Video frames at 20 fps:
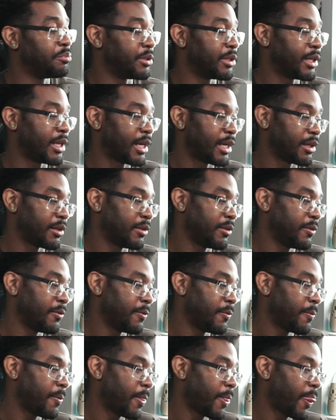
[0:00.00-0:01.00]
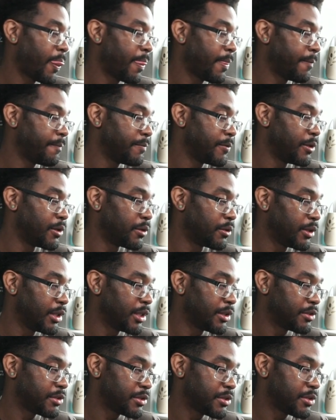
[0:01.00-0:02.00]
But like, you know,
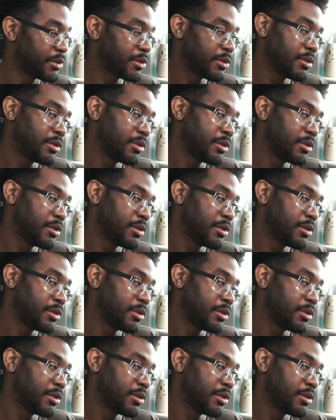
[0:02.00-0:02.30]
it's